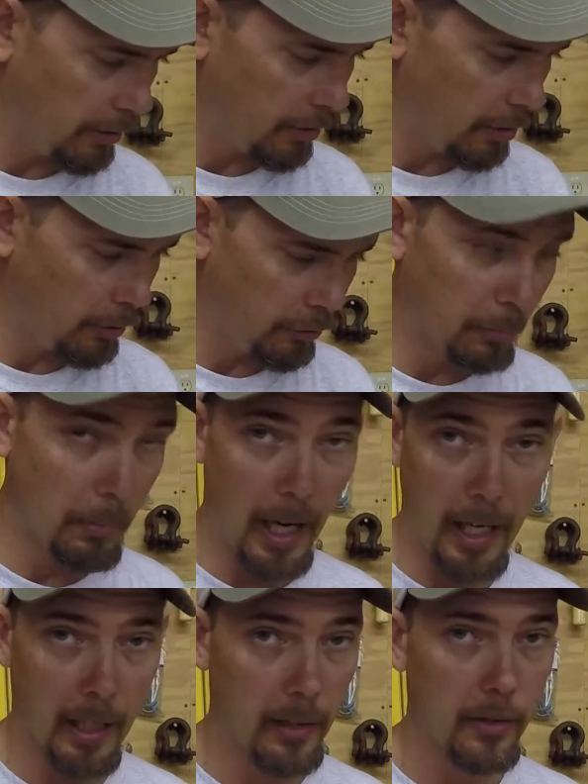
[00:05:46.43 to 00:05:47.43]
too for
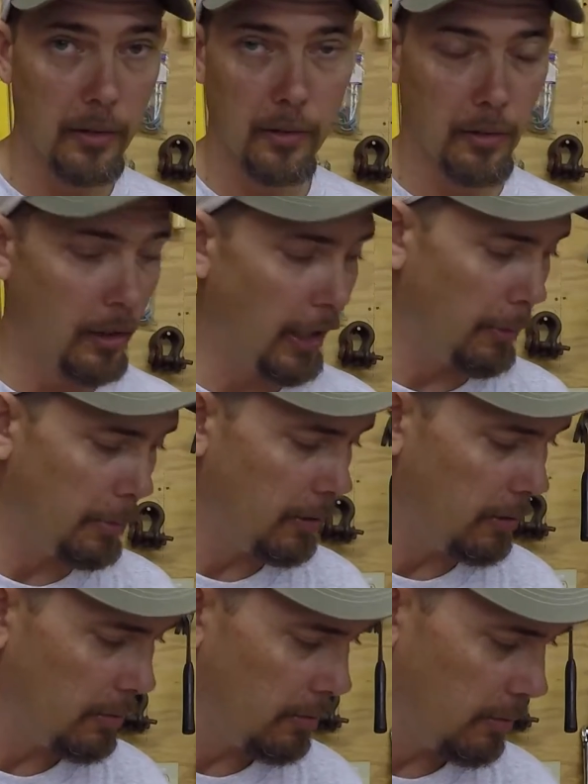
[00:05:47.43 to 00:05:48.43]
bass,
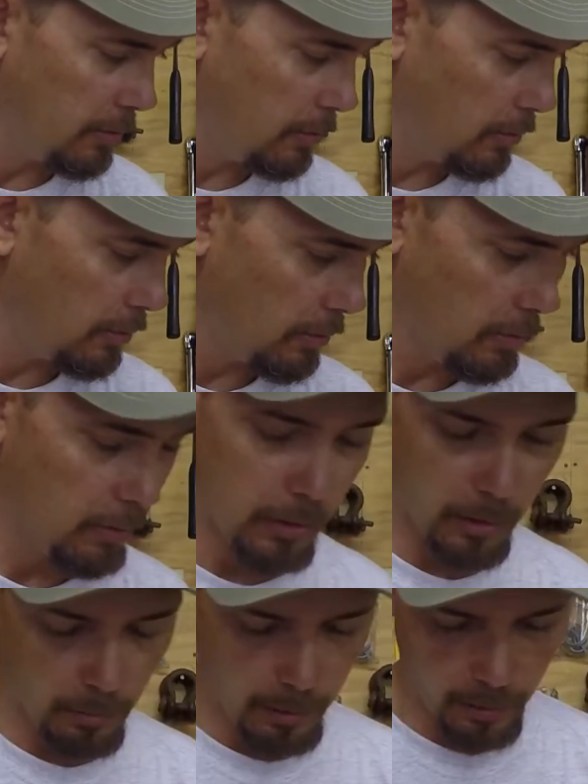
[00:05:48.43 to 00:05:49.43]
crappie. It
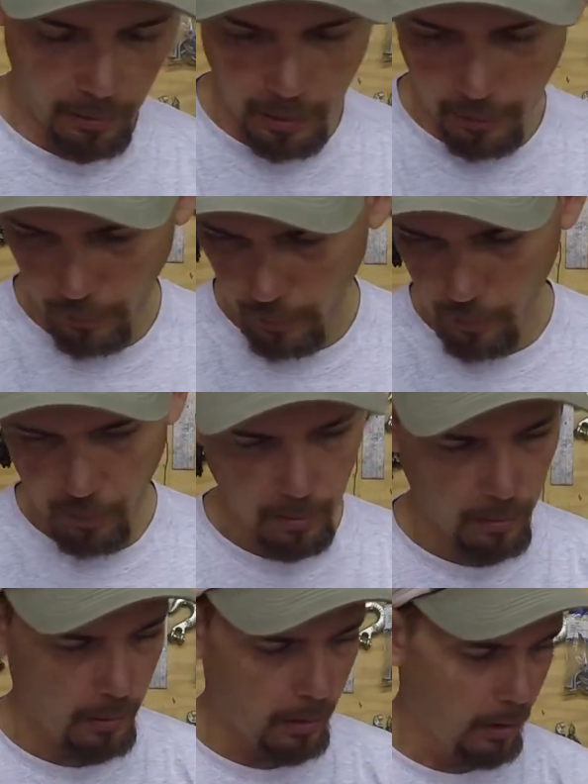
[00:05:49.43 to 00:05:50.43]
don't make no difference.
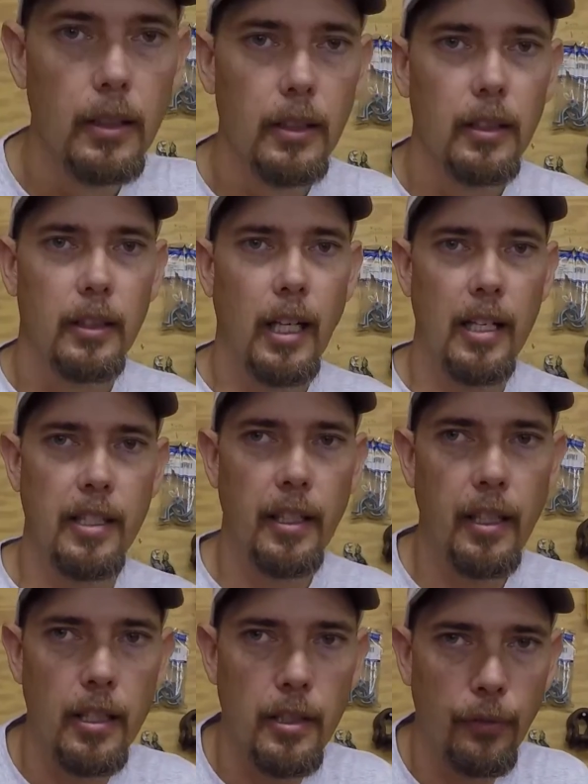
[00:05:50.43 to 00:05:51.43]
Guys, that
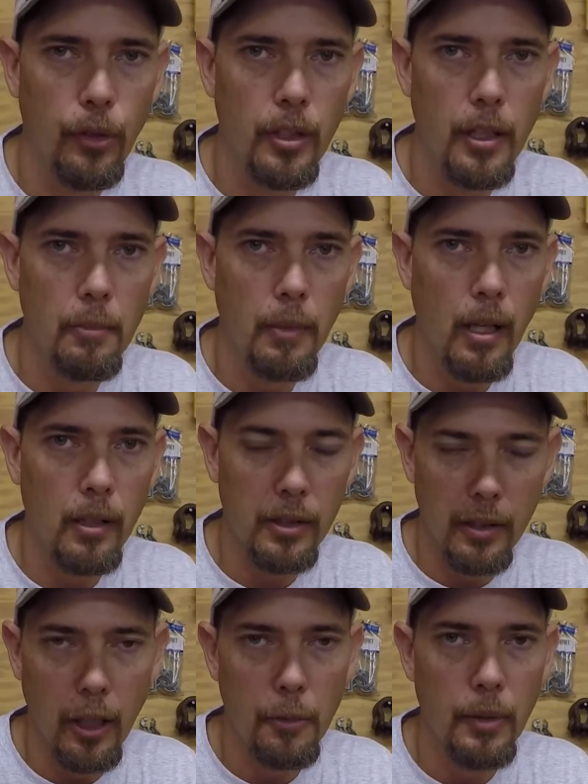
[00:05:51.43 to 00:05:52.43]
does it for the
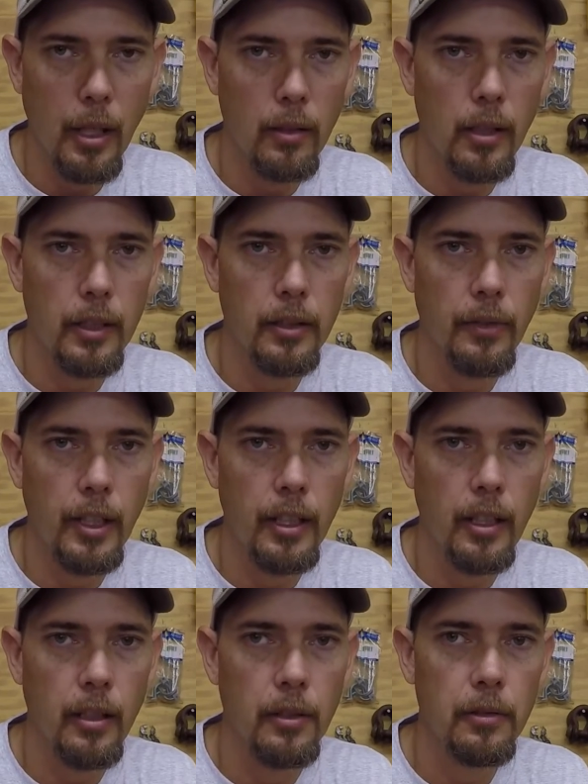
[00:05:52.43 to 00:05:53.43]
unboxing. Hope y'all liked the
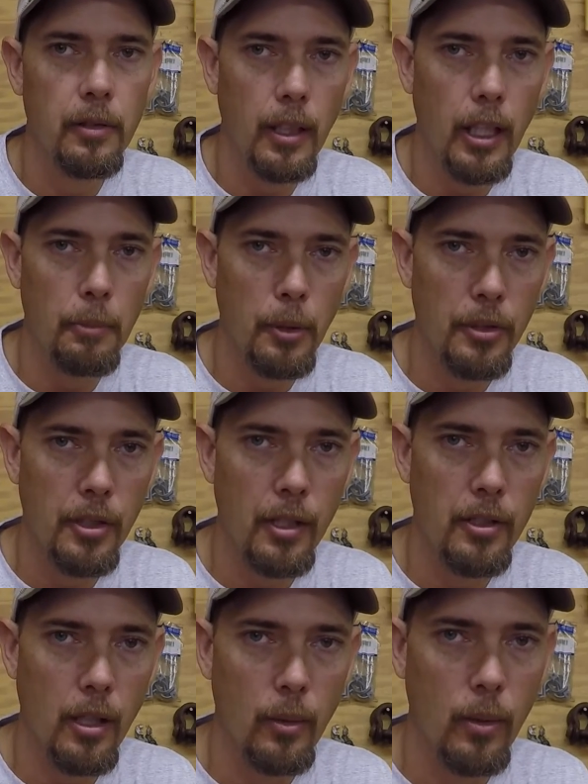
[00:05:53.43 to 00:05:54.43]
video. I
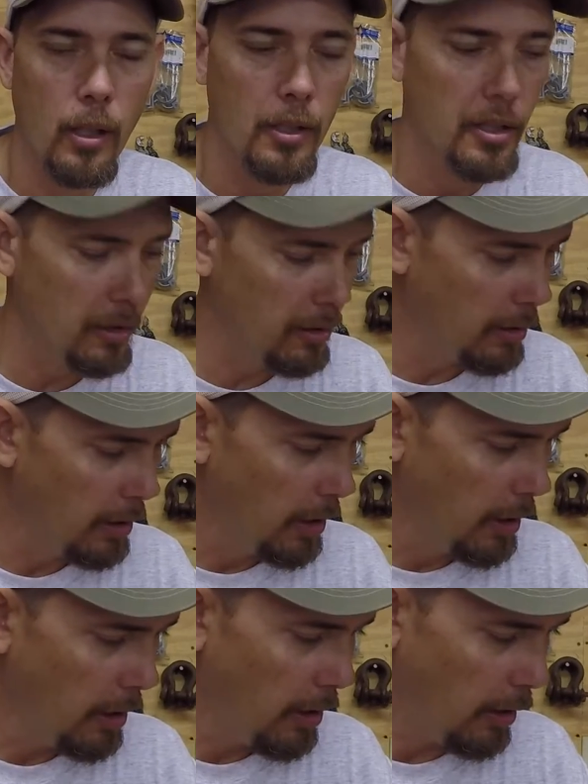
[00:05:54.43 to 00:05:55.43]
appreciate y'all watching.
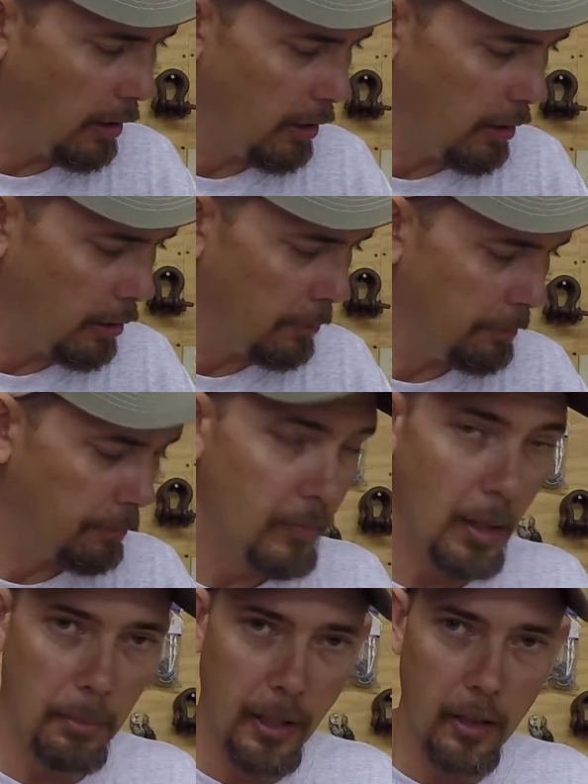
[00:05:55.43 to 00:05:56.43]
Plan
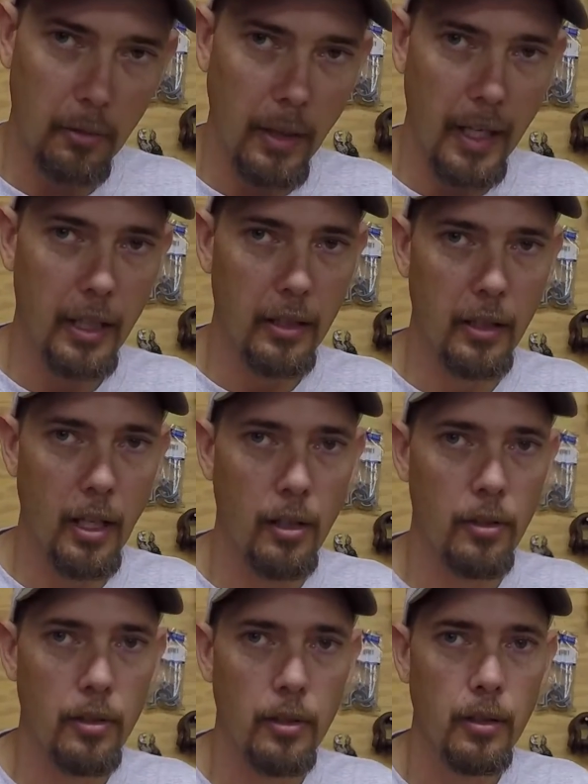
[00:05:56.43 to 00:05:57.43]
on making
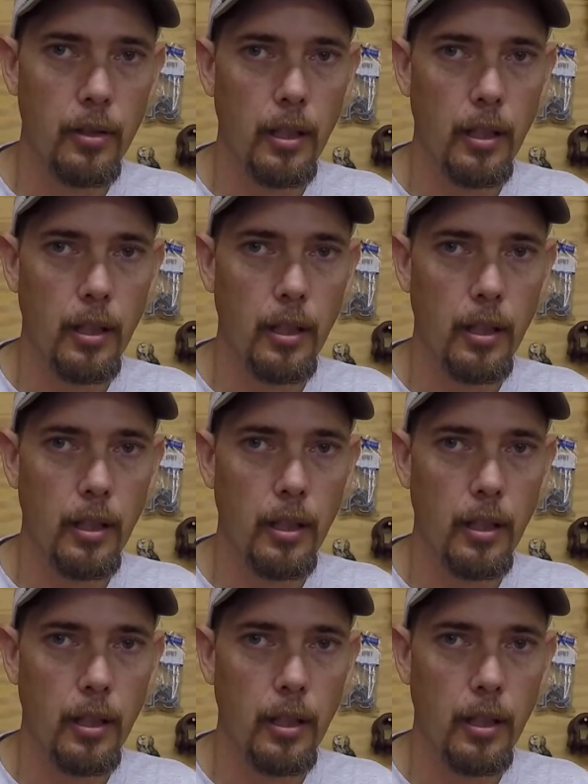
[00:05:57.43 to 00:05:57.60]
another